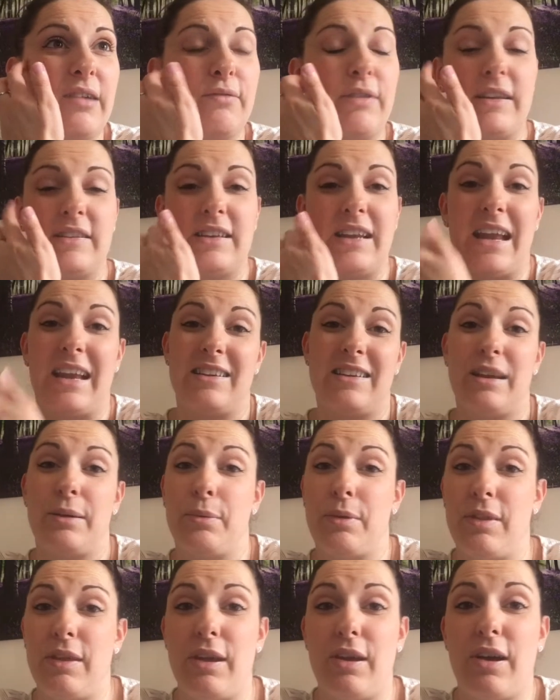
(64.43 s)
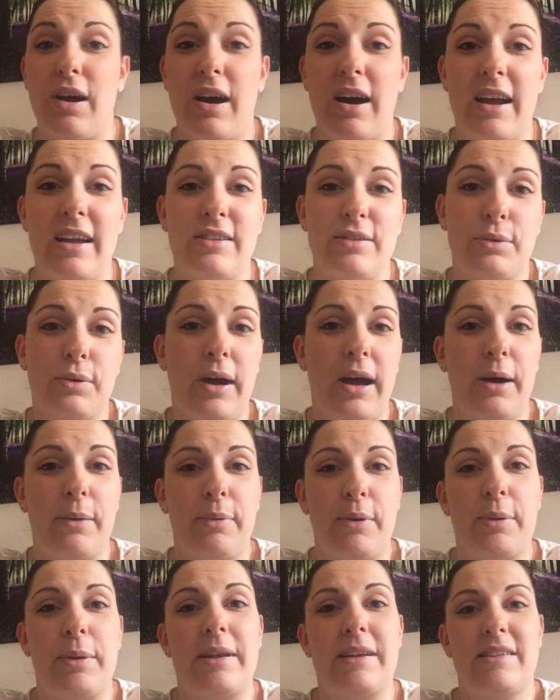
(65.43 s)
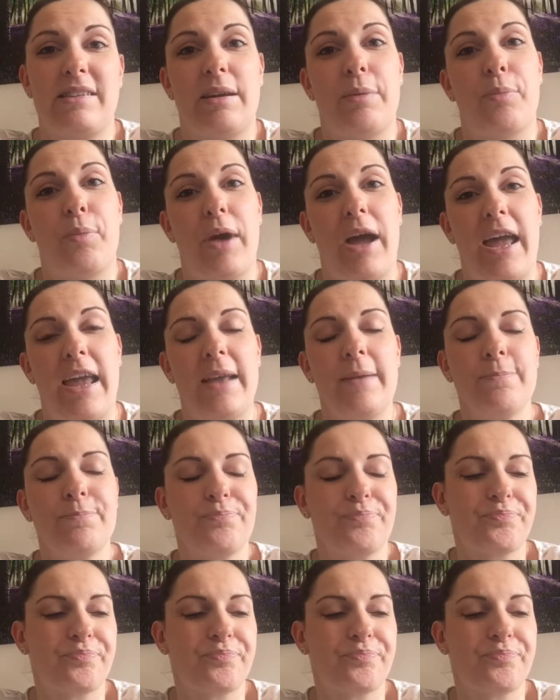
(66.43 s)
resonating with you guys or help you in some way.